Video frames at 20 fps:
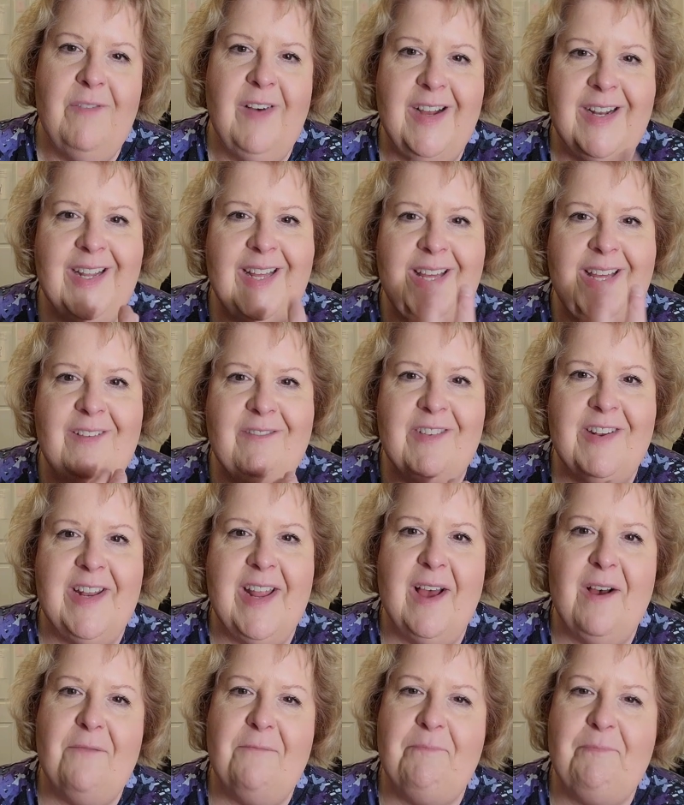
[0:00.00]
finding even
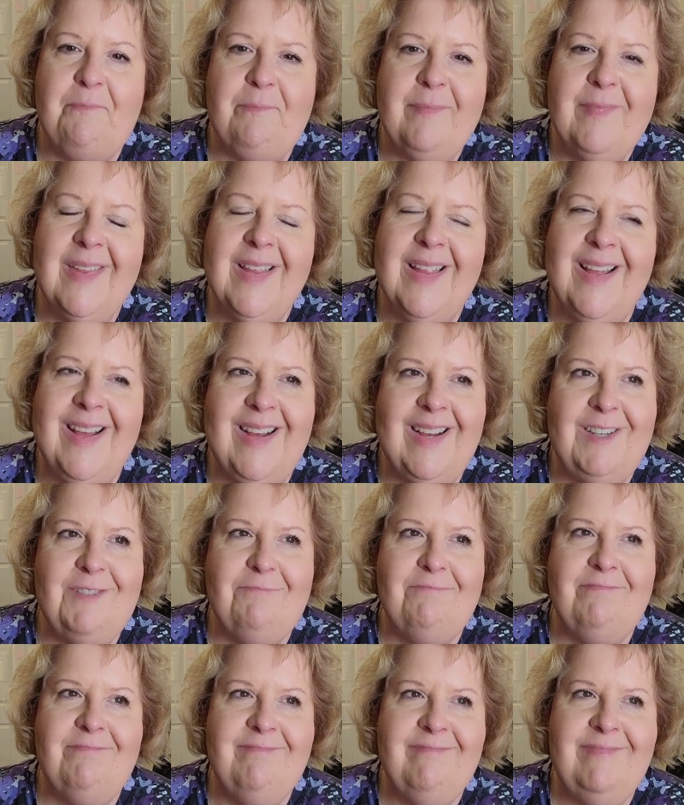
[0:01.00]
now,
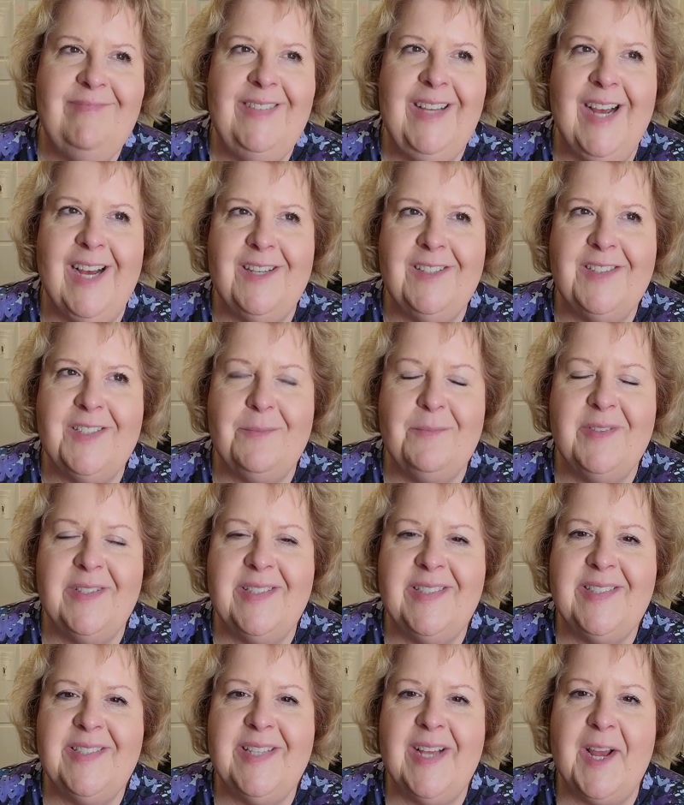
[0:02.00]
yeah, some of
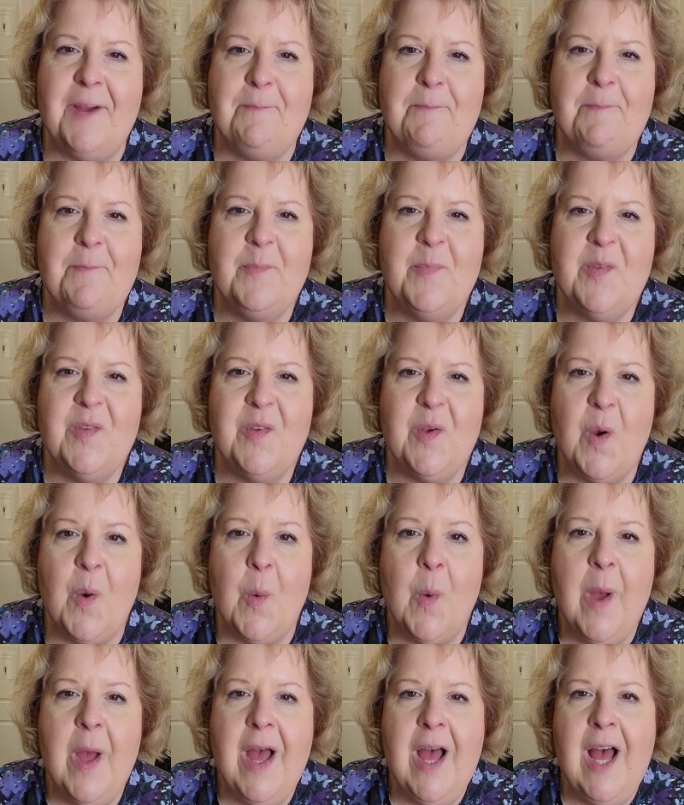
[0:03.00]
the same.
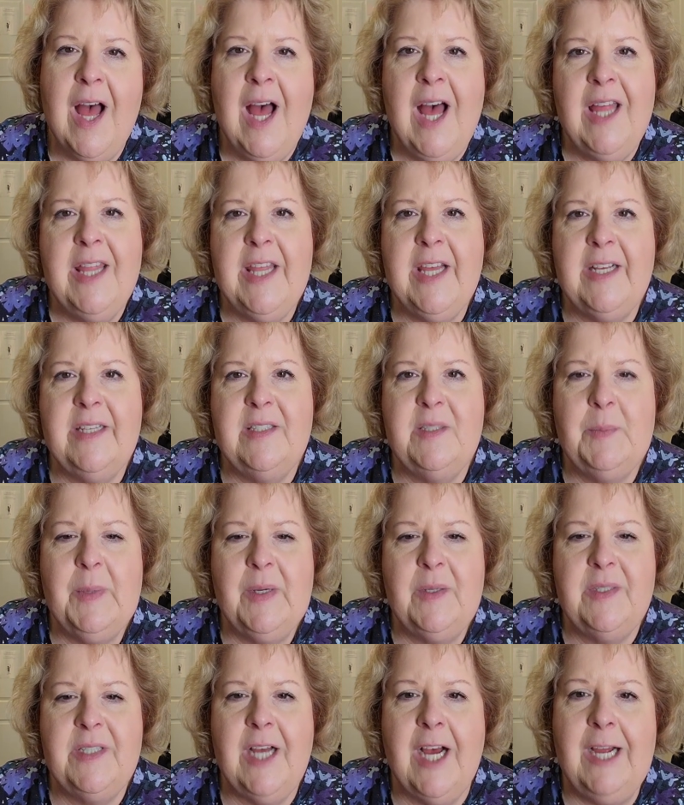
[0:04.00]
So I think it's
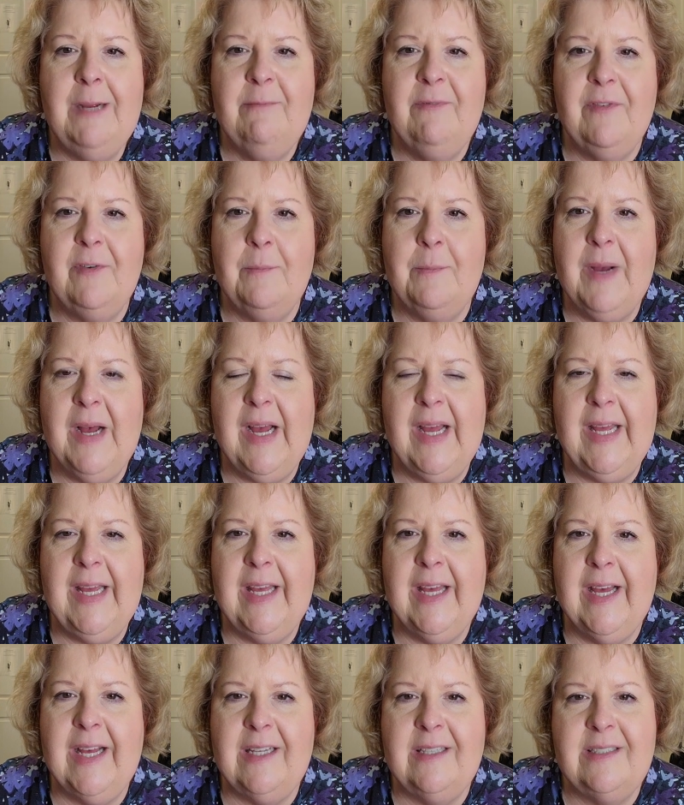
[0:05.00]
about time for
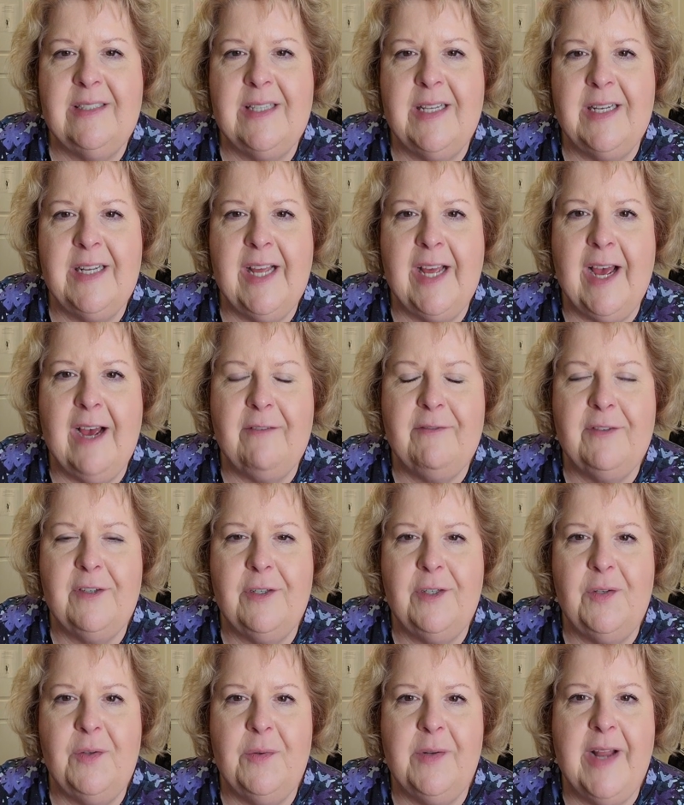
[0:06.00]
my Sunday
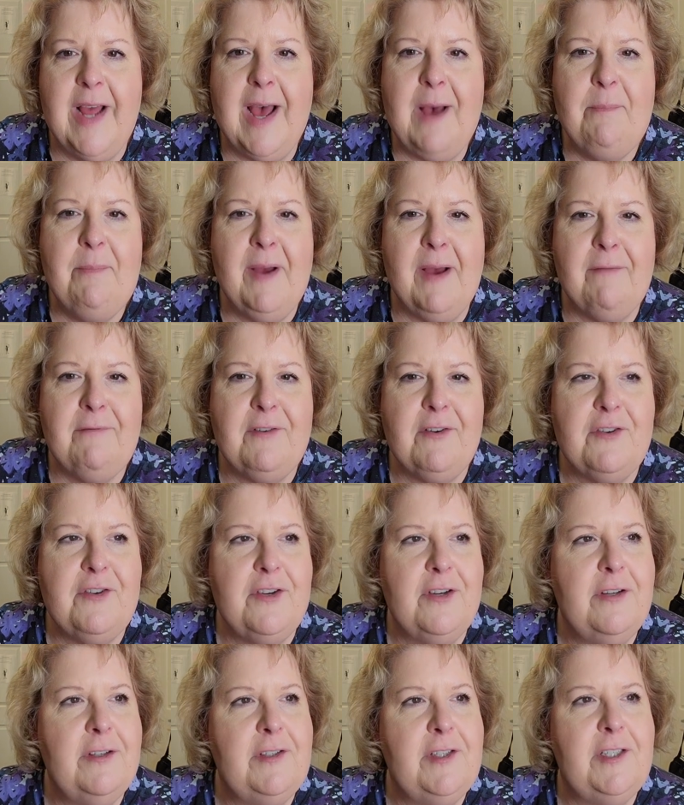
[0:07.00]
afternoon nap after
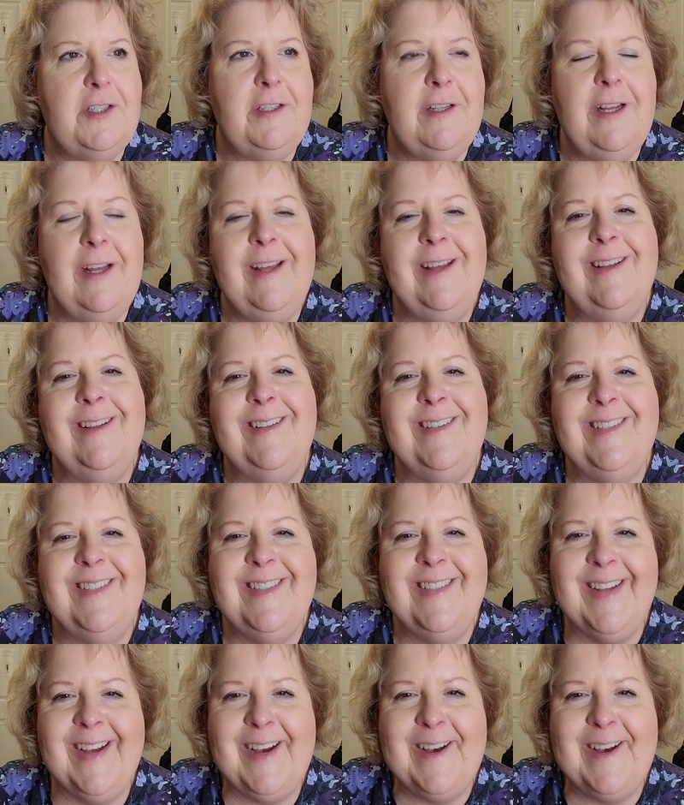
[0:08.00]
church, and